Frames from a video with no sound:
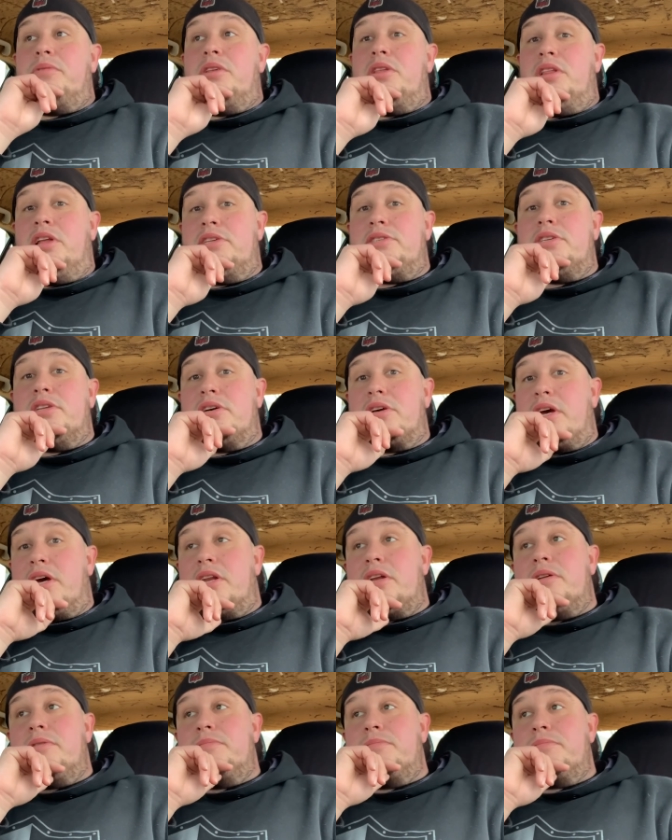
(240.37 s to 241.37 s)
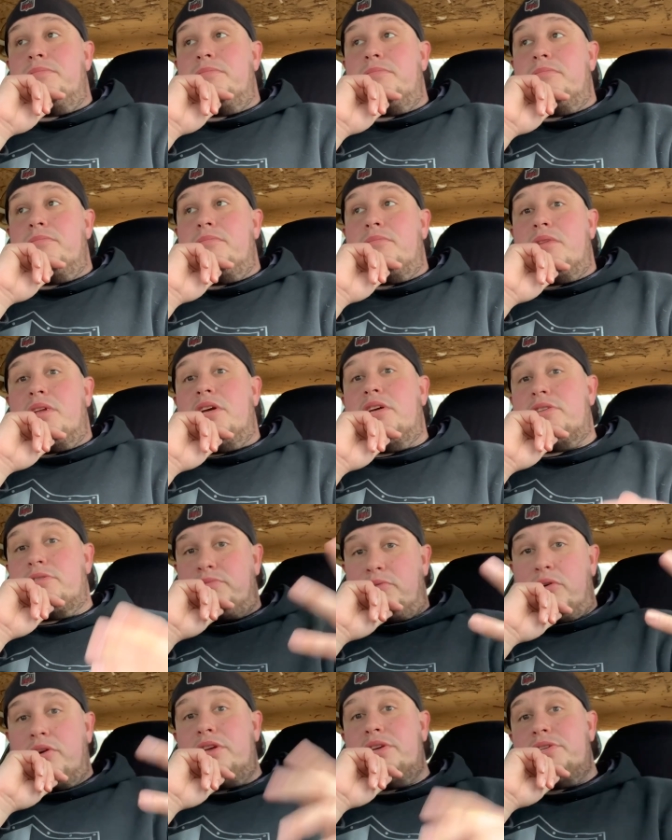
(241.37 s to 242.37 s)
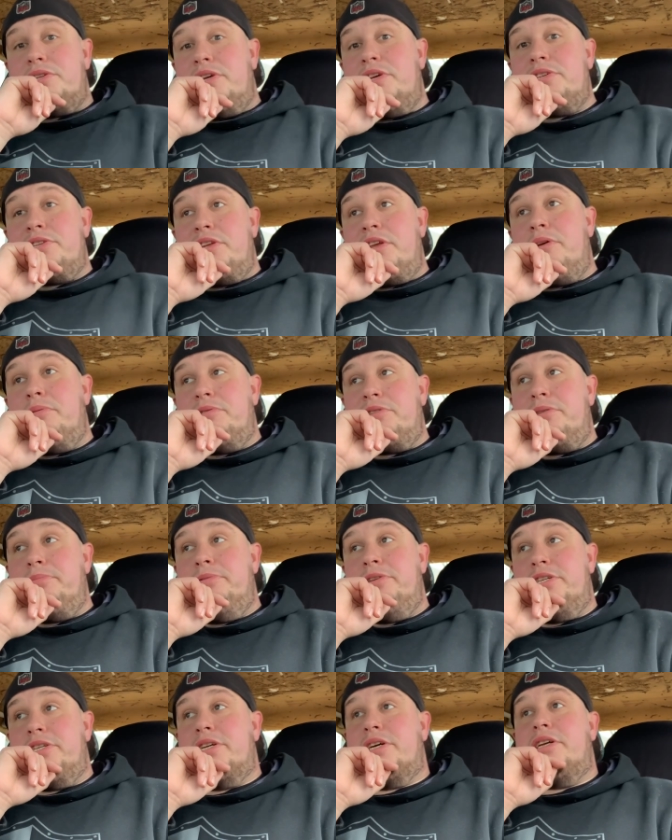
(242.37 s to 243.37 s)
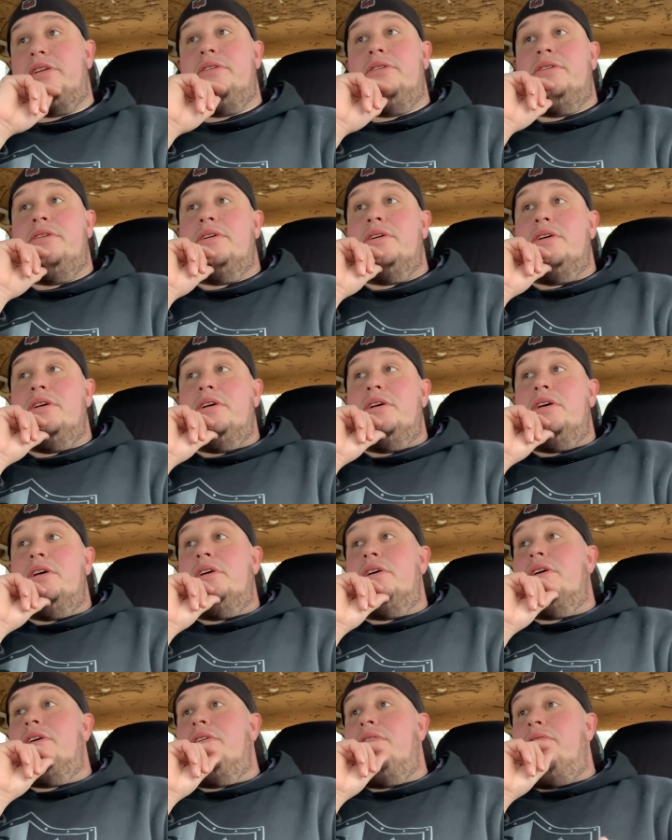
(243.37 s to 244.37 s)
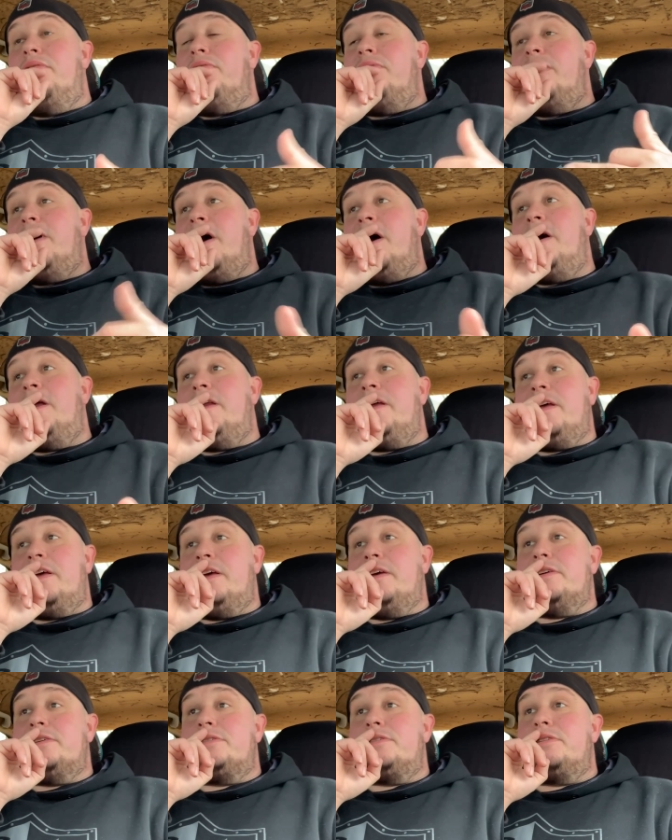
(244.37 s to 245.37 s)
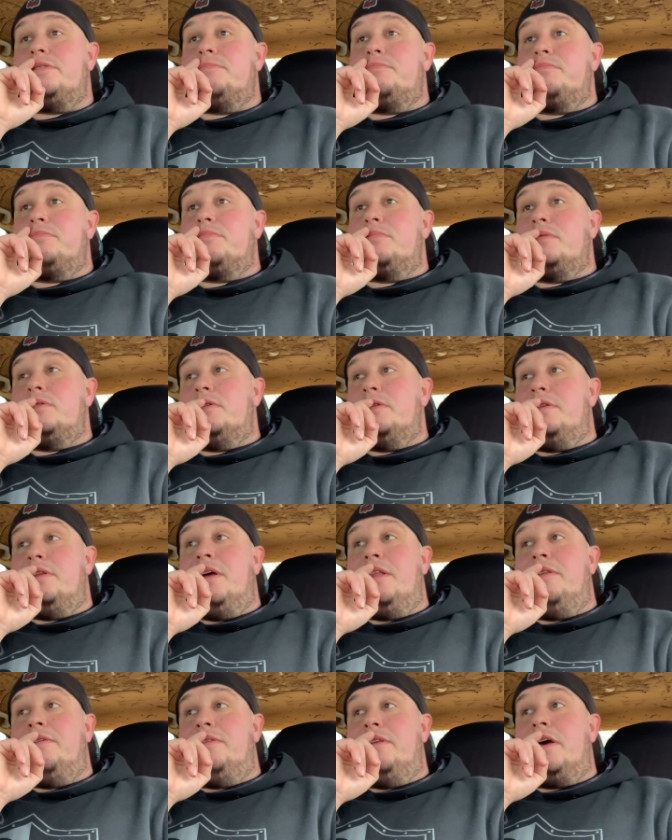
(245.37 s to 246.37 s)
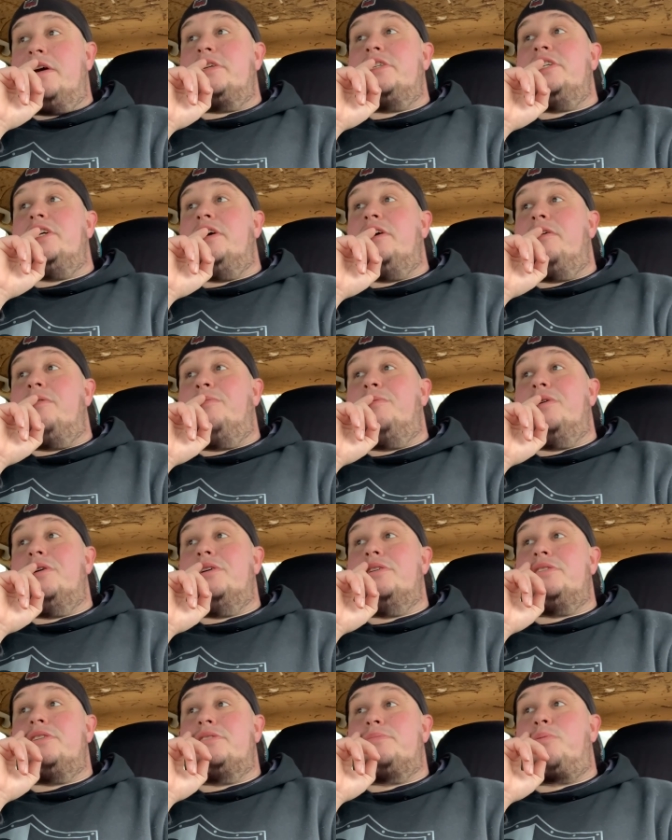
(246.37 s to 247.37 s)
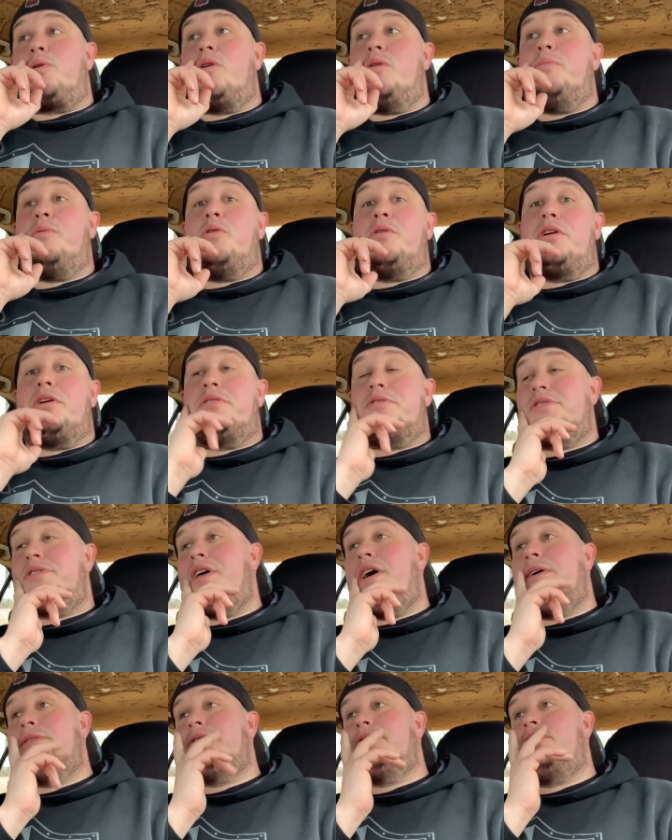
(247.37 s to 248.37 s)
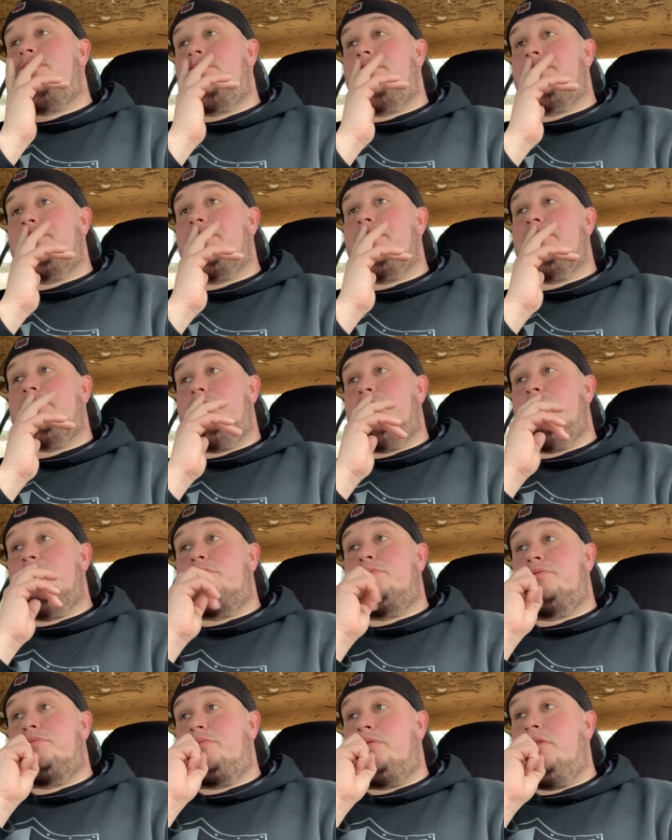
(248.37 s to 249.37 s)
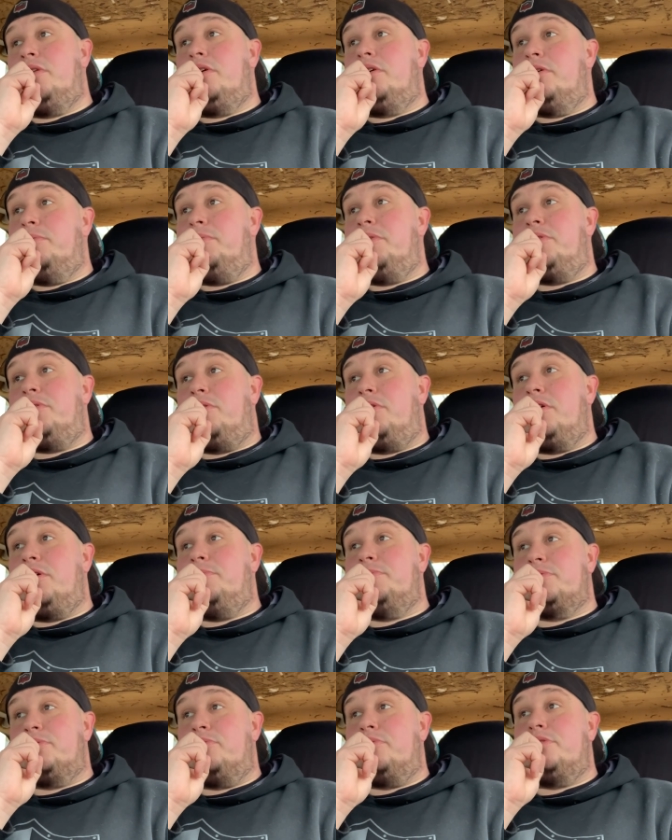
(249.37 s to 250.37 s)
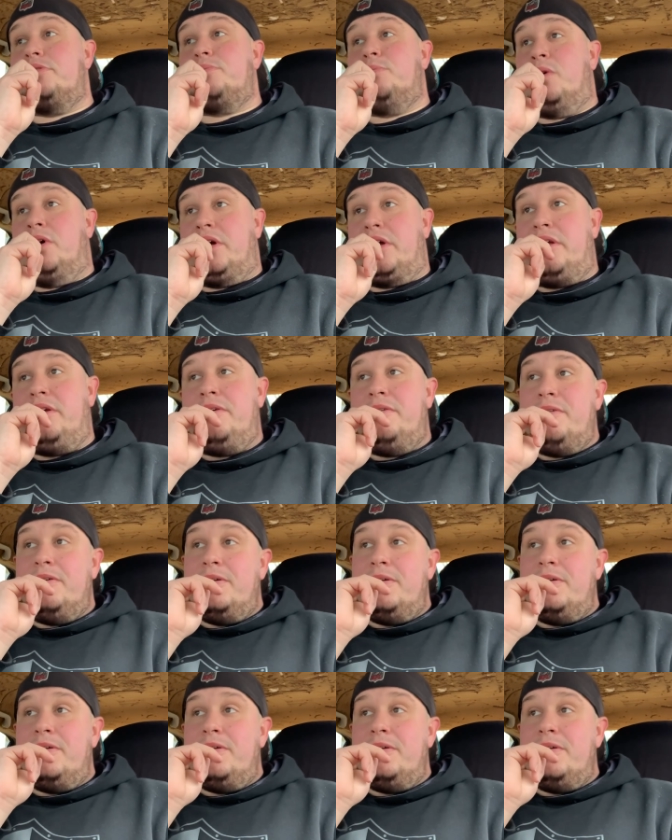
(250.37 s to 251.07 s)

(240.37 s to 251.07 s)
let's look at it. His rookie season, he was some shit. Then his then the next year was his Pro Bowl year, his thousand yard season, which was really good. We thought he was on his way.